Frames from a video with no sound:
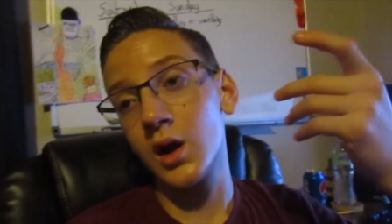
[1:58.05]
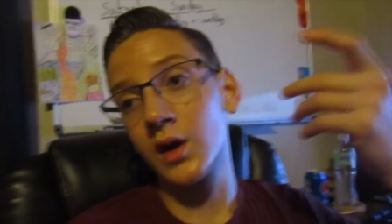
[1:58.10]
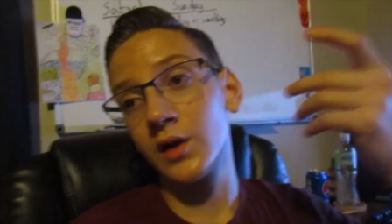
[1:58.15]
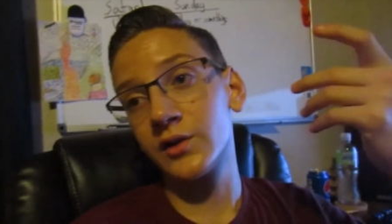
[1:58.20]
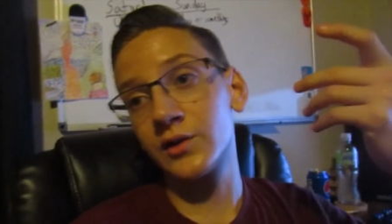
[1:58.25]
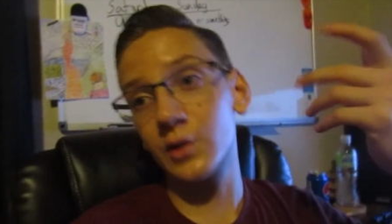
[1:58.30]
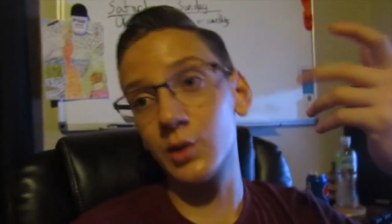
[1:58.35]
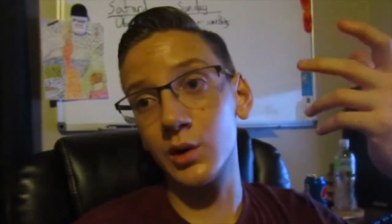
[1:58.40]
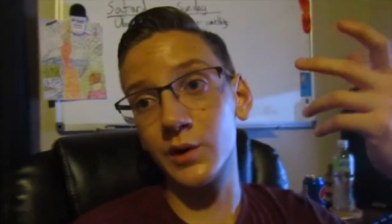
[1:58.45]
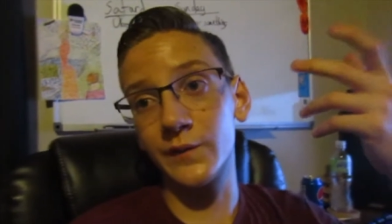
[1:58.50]

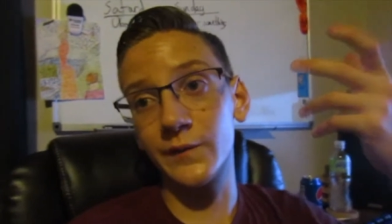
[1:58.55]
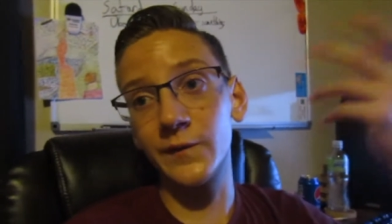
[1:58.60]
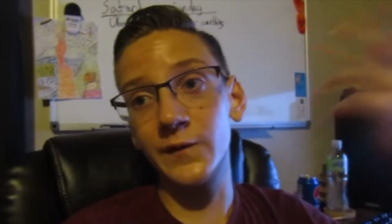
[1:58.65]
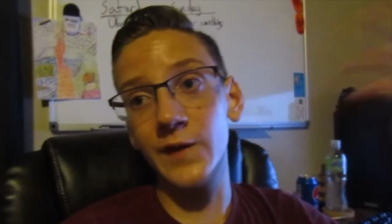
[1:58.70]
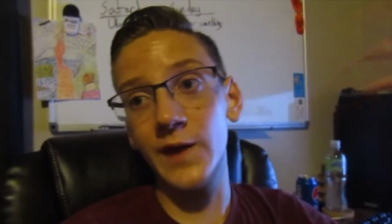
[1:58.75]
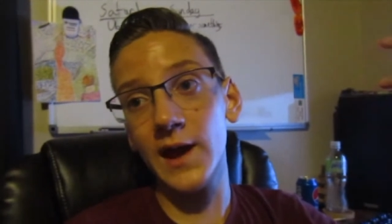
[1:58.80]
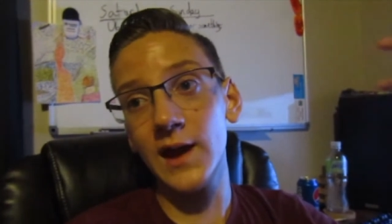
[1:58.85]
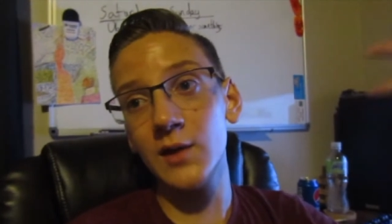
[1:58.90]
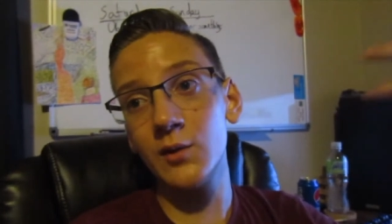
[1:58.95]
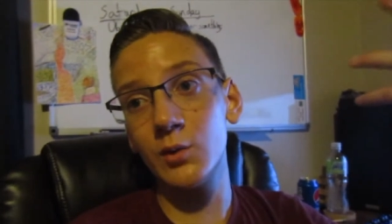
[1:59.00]
So if
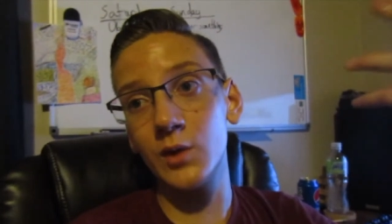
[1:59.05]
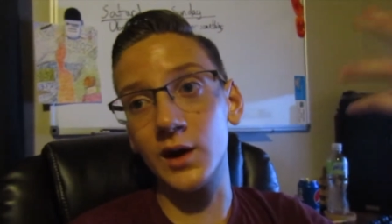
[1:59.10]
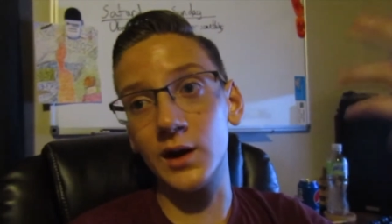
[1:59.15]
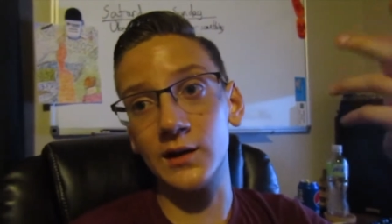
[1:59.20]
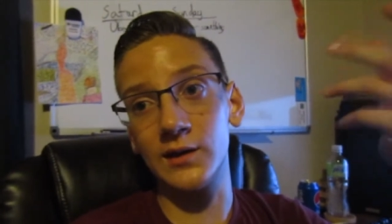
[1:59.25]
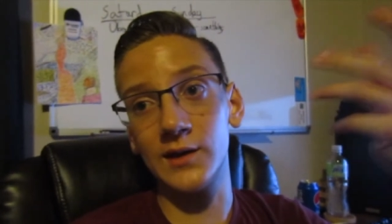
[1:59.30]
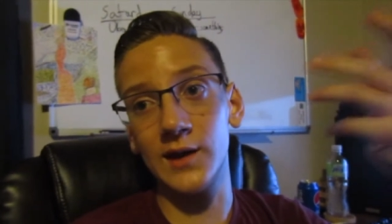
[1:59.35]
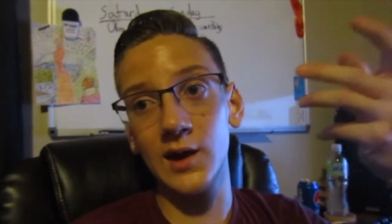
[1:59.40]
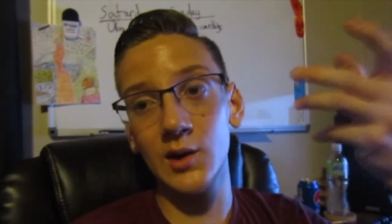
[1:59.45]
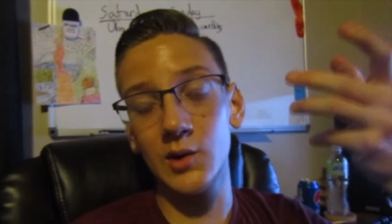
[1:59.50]
they
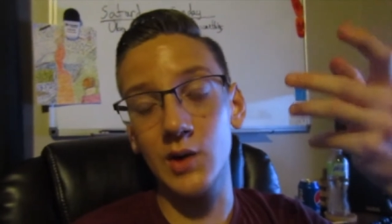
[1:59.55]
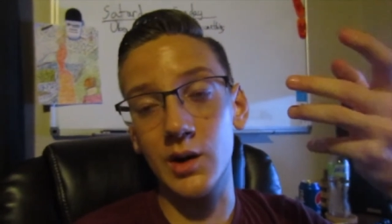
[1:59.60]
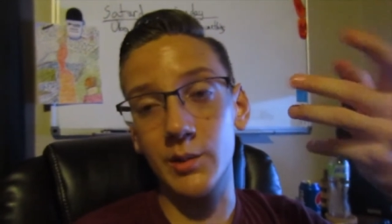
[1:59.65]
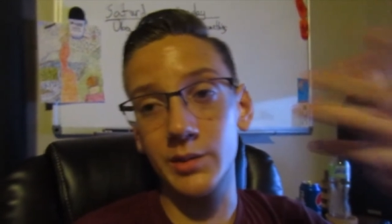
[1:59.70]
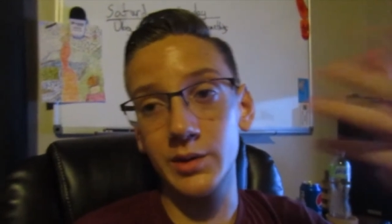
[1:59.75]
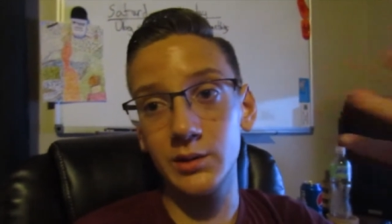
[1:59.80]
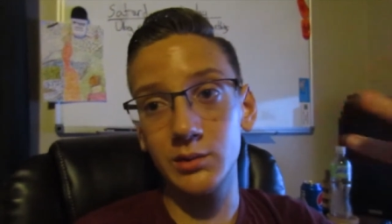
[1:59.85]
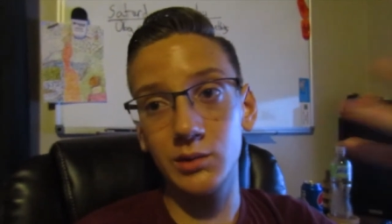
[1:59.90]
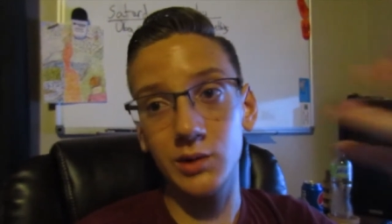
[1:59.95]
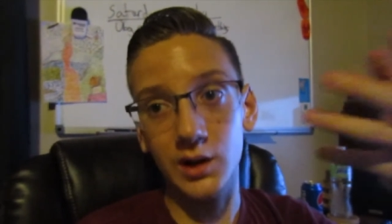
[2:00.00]
win, they want
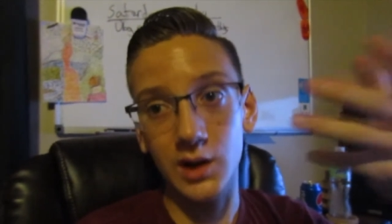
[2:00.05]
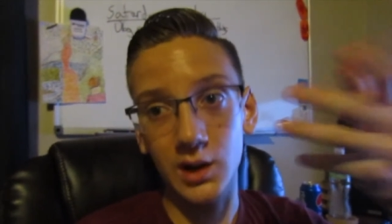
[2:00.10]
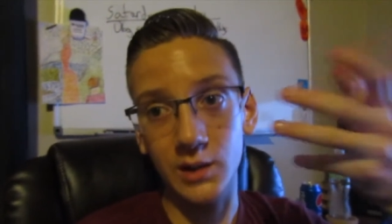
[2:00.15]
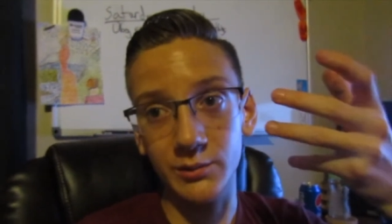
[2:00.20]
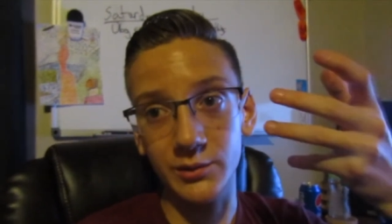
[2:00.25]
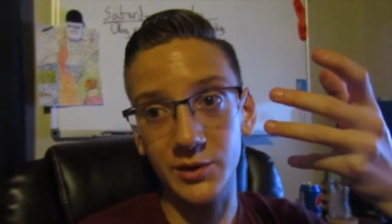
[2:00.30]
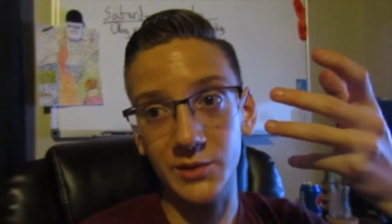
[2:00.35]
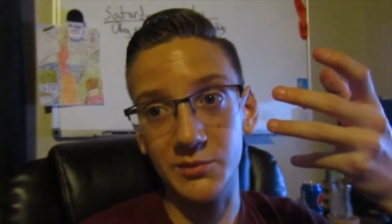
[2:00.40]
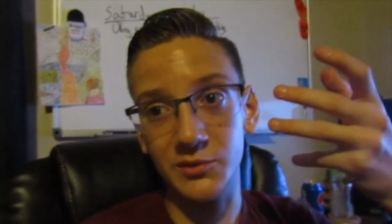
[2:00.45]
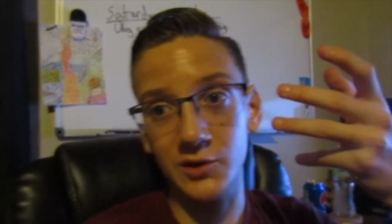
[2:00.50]
people to
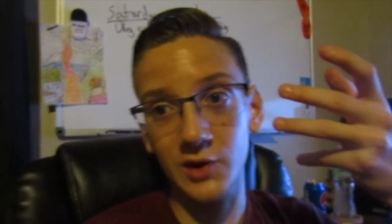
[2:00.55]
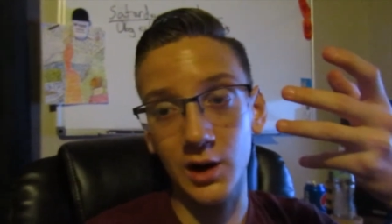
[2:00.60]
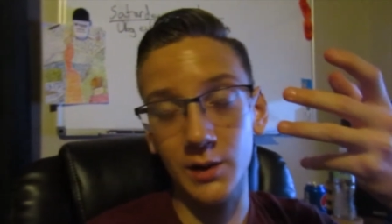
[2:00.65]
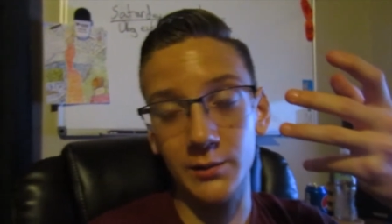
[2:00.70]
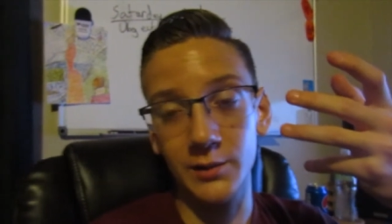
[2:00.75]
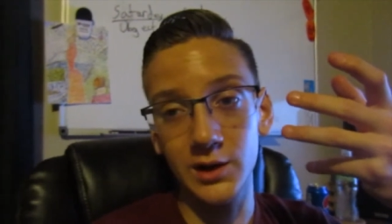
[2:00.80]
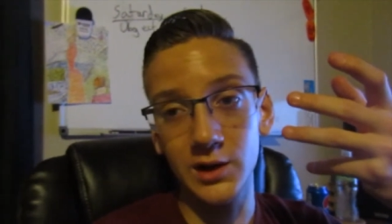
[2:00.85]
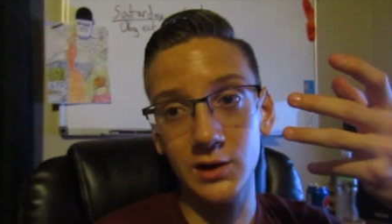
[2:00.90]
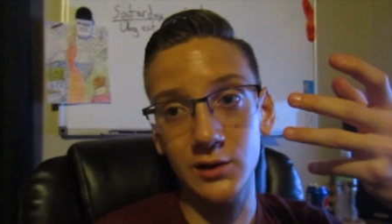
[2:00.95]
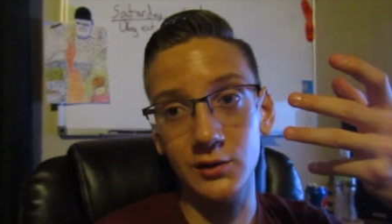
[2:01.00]
come
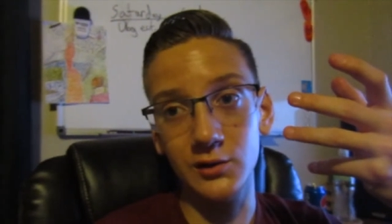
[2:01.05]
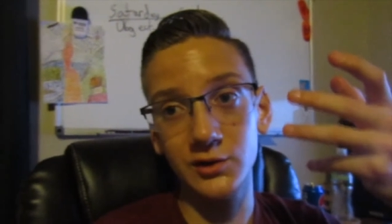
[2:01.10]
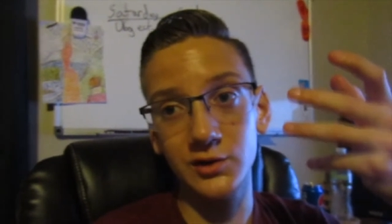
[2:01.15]
subscribe to you.